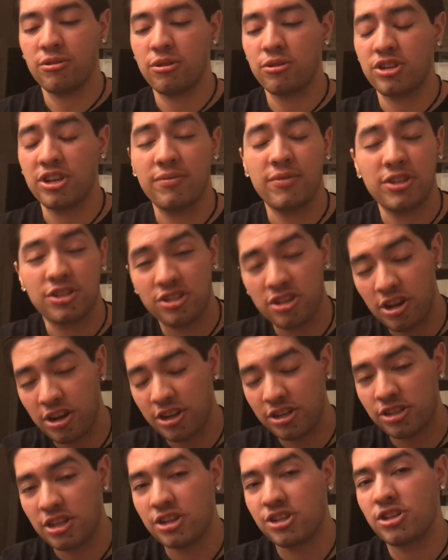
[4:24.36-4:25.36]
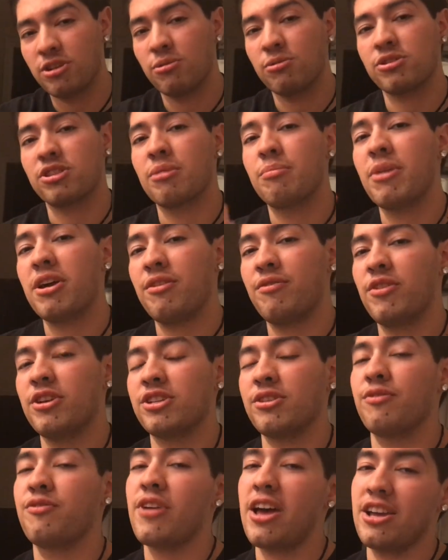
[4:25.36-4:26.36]
There's even studies that shows the
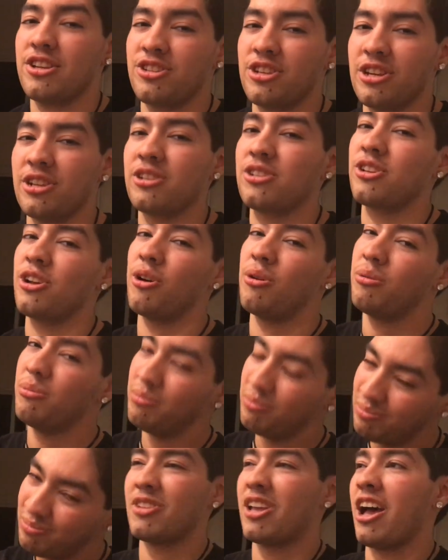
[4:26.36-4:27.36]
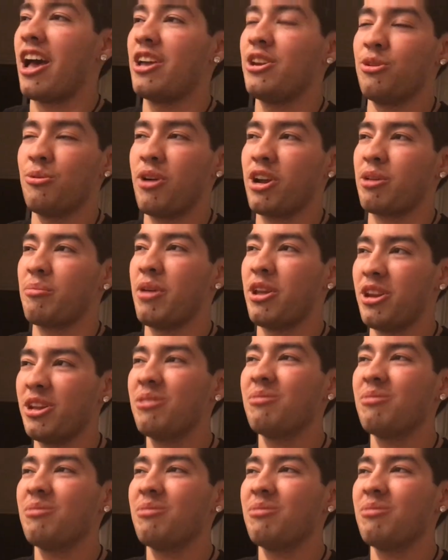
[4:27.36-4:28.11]
benefits of fasting, so I do recommend